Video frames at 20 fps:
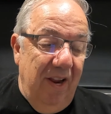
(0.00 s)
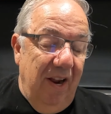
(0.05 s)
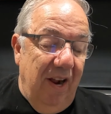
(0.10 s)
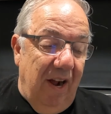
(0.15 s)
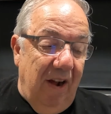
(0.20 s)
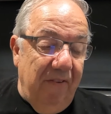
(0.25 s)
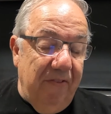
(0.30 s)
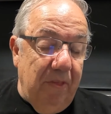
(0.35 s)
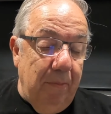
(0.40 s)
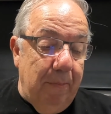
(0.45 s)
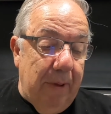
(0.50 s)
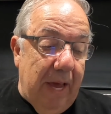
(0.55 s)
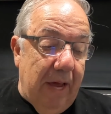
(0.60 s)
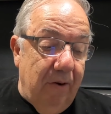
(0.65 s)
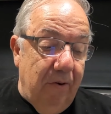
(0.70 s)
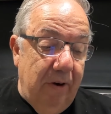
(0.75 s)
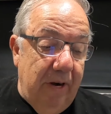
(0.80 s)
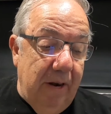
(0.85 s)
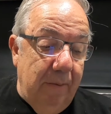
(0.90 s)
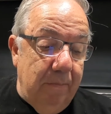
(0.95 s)
off the
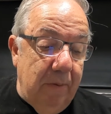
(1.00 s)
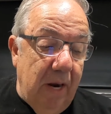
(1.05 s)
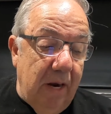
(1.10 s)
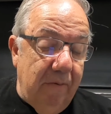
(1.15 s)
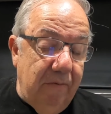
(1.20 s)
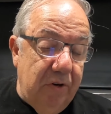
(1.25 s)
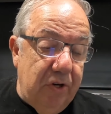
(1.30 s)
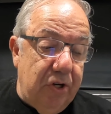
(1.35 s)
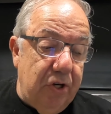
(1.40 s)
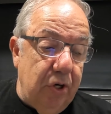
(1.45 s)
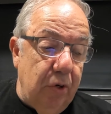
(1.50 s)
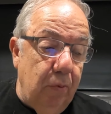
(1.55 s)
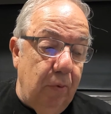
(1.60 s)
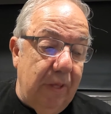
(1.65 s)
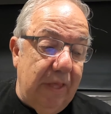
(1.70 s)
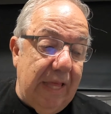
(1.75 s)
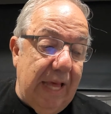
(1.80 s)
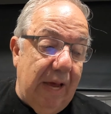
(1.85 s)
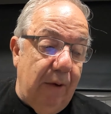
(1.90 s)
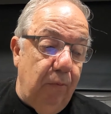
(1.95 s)
battery, and I'm not even sure
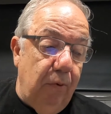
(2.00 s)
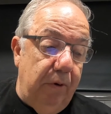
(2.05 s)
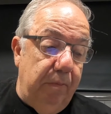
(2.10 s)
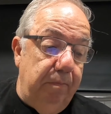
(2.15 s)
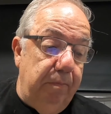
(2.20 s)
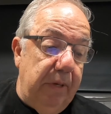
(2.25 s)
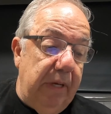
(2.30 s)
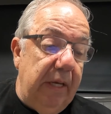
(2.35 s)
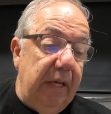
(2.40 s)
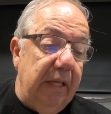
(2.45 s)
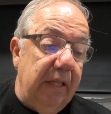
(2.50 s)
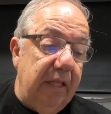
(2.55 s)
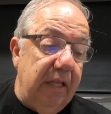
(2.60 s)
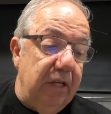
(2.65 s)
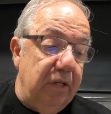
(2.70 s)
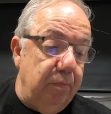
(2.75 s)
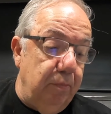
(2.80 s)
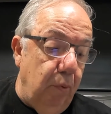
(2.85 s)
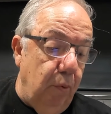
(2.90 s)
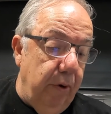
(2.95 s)
what that would be at
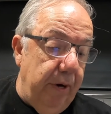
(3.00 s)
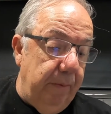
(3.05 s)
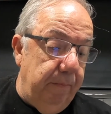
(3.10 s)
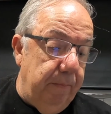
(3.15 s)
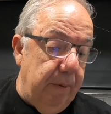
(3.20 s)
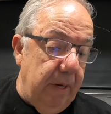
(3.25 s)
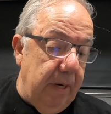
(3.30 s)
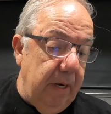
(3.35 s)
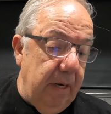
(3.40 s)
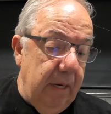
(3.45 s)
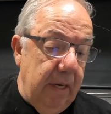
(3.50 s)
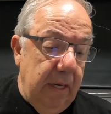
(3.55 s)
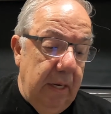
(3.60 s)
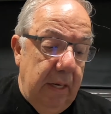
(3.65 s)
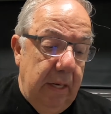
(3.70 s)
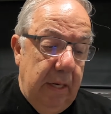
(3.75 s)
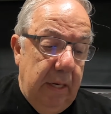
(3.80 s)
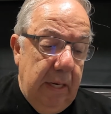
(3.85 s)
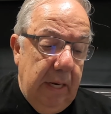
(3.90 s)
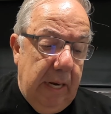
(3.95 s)
this point, but
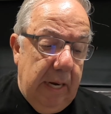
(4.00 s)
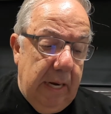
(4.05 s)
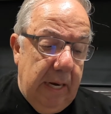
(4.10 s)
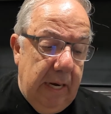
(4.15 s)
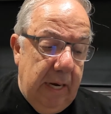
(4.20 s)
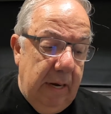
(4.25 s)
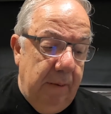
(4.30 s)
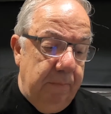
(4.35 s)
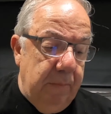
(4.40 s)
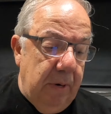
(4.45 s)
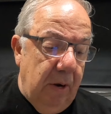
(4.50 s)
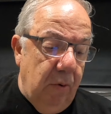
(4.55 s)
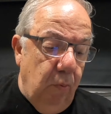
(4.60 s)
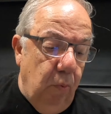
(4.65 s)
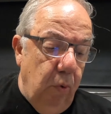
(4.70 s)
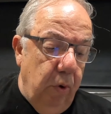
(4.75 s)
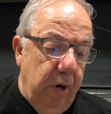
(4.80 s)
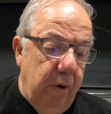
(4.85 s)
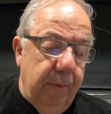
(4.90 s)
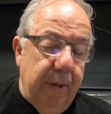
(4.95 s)
I'm not
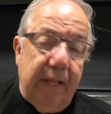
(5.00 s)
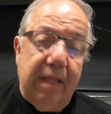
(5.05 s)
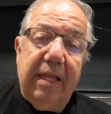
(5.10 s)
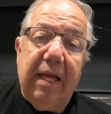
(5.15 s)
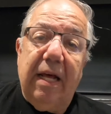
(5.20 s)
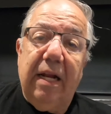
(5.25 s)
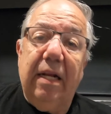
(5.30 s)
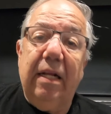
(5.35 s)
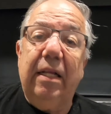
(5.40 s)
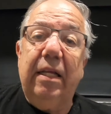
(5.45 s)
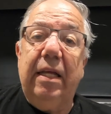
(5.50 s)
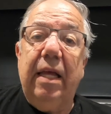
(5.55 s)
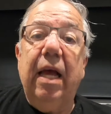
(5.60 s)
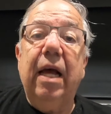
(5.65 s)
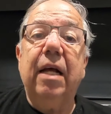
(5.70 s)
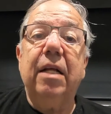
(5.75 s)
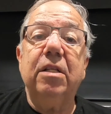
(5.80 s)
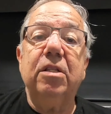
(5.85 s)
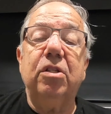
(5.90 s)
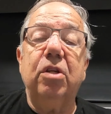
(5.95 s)
worried about that
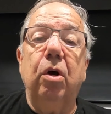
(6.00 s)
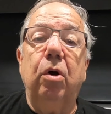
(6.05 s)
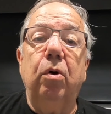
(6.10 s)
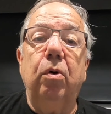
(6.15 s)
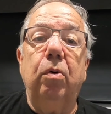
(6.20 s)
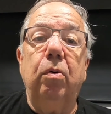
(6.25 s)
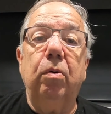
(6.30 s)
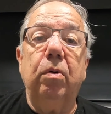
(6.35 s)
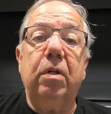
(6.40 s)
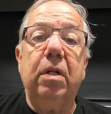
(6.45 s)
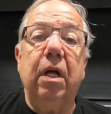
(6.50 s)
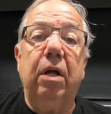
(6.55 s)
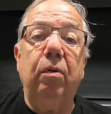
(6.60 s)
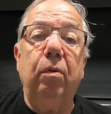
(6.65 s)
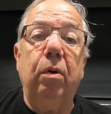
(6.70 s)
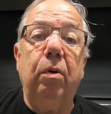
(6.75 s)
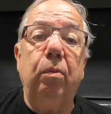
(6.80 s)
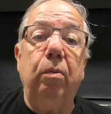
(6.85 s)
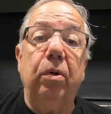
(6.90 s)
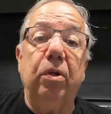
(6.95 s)
yet. So tell you
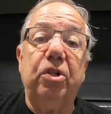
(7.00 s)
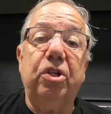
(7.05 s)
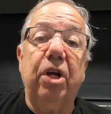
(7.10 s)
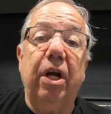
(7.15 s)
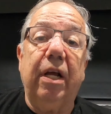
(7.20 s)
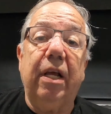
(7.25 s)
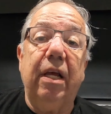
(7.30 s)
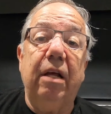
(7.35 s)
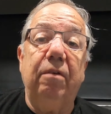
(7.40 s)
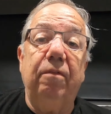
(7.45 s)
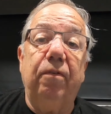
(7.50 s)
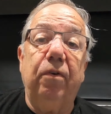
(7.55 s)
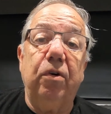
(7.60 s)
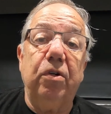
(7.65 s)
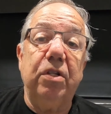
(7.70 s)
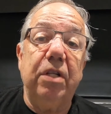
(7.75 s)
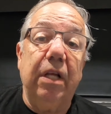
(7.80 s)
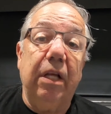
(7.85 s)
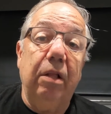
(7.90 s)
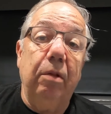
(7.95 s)
what, we'll check in
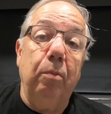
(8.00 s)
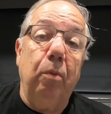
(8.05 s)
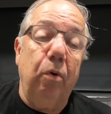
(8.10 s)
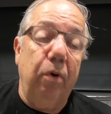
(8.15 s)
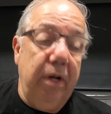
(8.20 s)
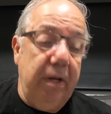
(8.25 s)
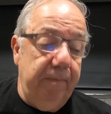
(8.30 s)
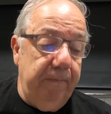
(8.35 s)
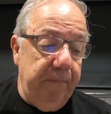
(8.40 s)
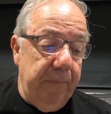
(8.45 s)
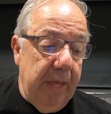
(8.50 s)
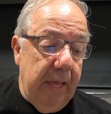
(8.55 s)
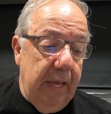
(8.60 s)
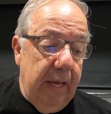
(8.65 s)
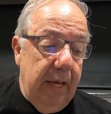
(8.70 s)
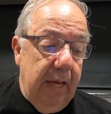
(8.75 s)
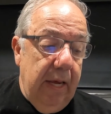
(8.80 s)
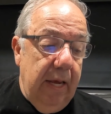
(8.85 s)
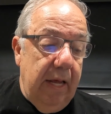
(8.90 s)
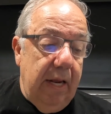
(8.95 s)
first thing in the morning
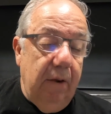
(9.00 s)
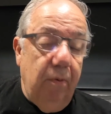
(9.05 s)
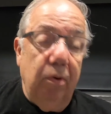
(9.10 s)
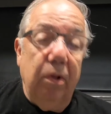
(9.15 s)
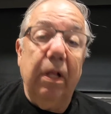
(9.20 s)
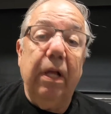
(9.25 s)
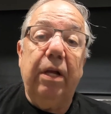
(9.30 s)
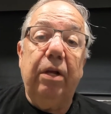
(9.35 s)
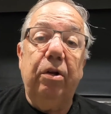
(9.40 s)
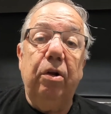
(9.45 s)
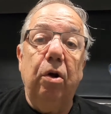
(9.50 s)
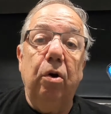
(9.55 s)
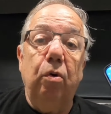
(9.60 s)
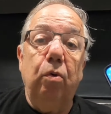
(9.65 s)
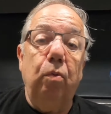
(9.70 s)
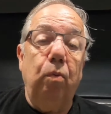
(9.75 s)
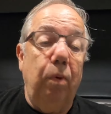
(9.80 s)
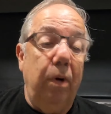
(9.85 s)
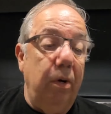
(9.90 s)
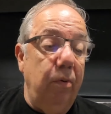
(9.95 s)
and I will let you know
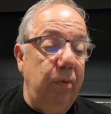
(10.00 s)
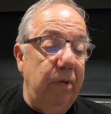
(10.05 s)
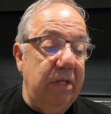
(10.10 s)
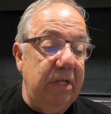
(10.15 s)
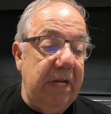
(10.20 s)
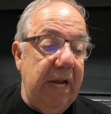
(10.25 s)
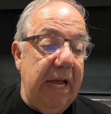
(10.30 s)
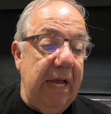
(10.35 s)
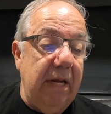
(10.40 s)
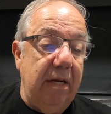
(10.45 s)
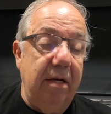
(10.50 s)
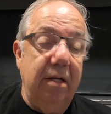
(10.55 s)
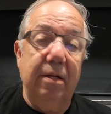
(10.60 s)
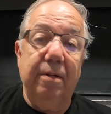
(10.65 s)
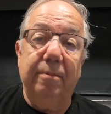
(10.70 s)
where we stand.